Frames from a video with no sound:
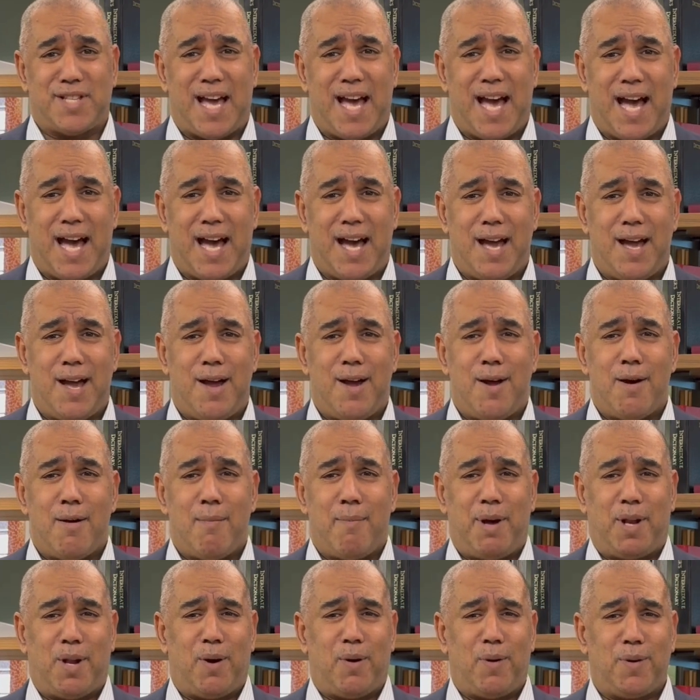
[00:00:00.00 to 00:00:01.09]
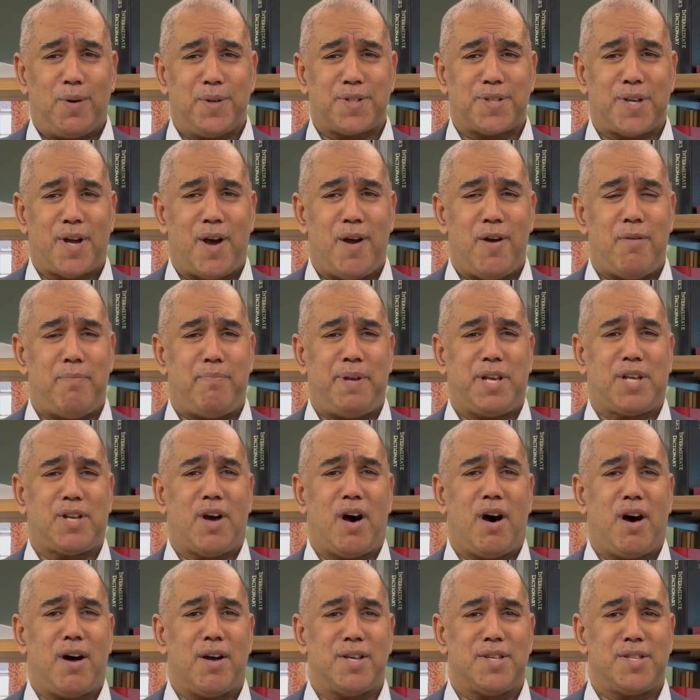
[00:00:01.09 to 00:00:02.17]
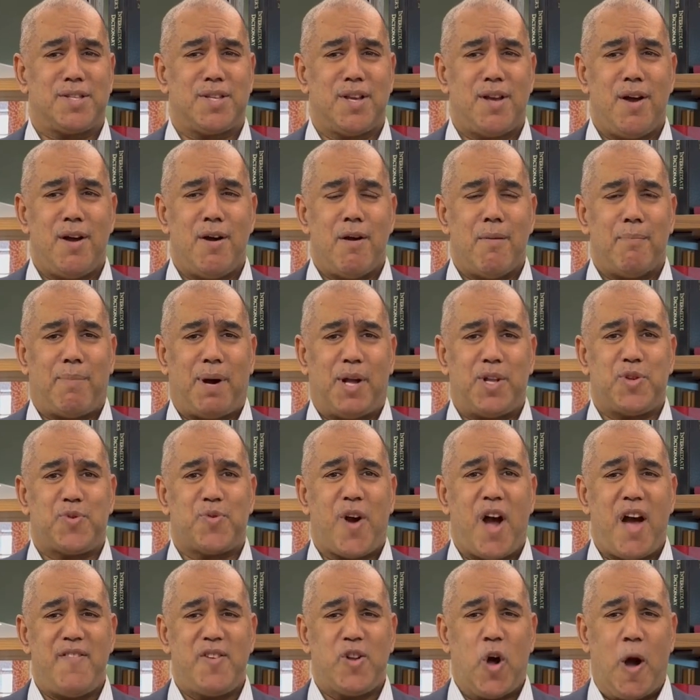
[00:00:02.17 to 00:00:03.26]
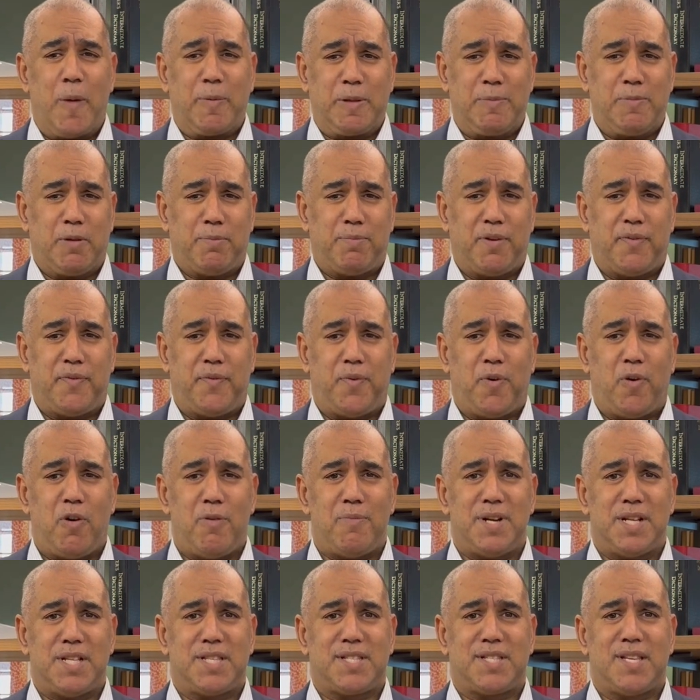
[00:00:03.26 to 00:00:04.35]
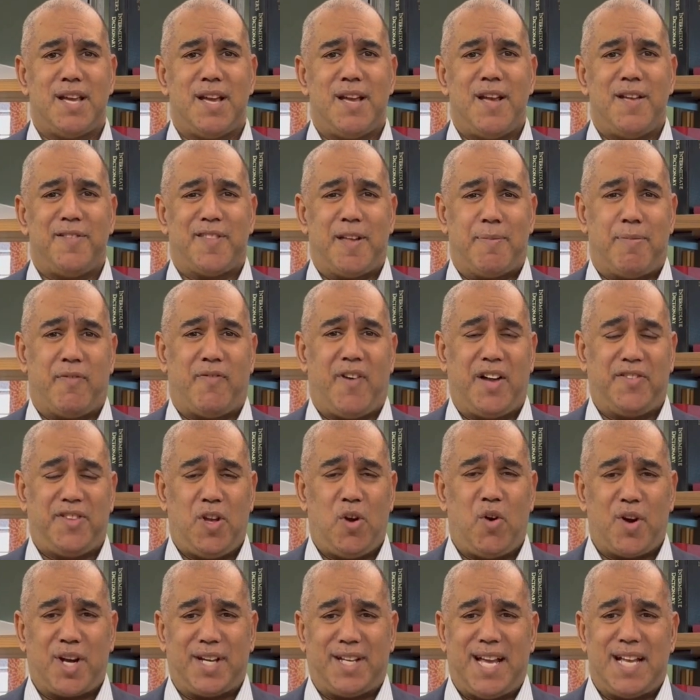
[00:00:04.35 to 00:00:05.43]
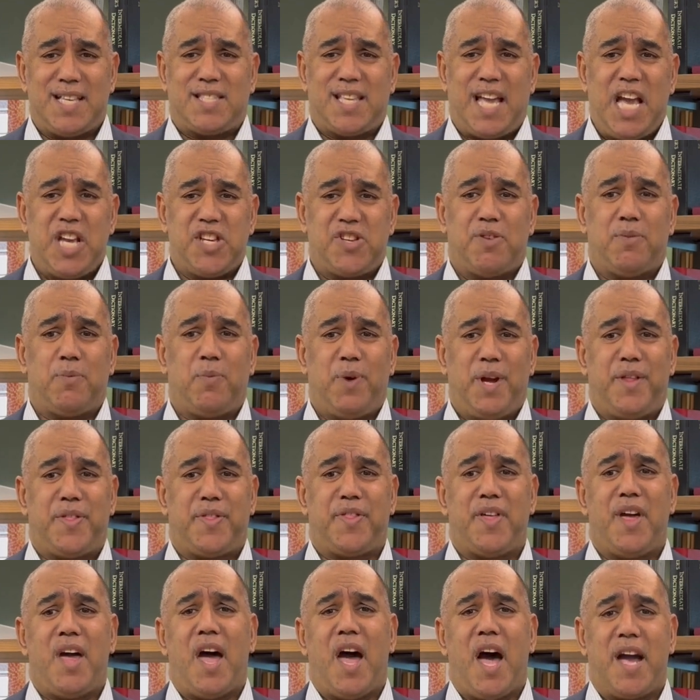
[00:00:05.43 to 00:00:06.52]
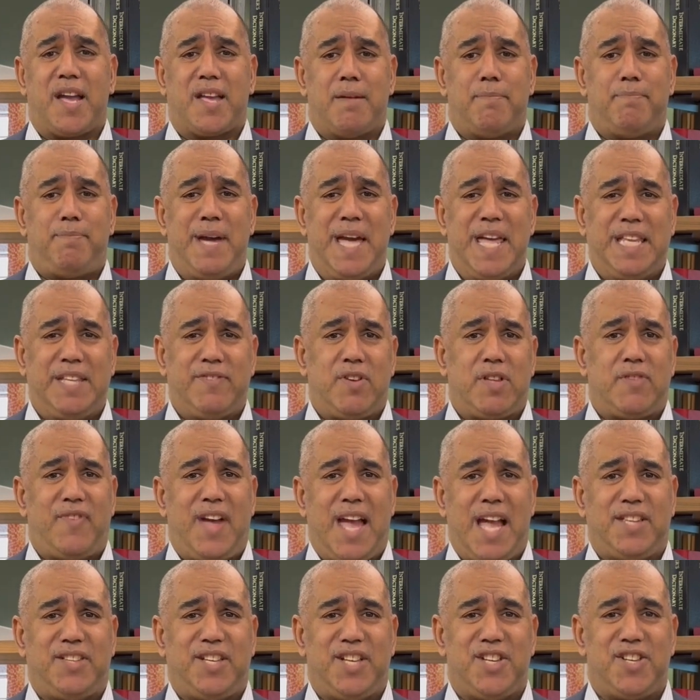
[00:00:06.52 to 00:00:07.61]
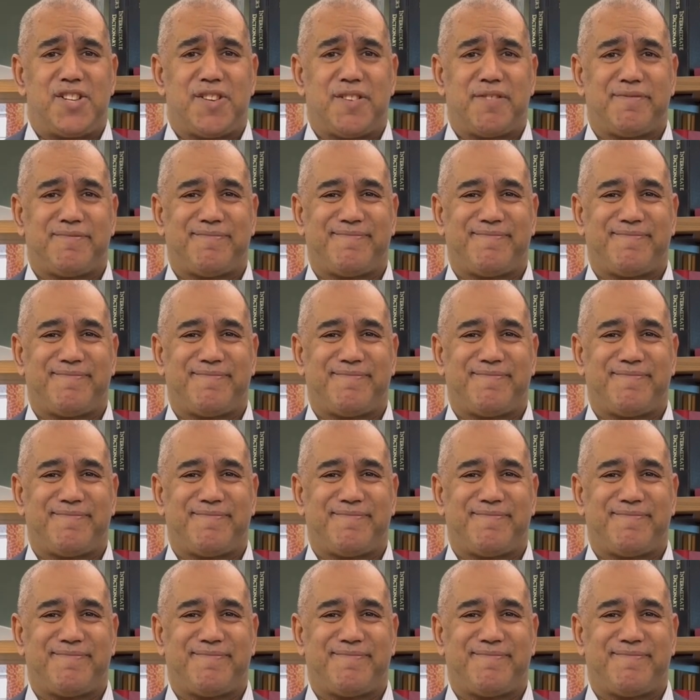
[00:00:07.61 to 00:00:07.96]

are, but also because by driving optimal performance to provide the organization with a competitive advantage.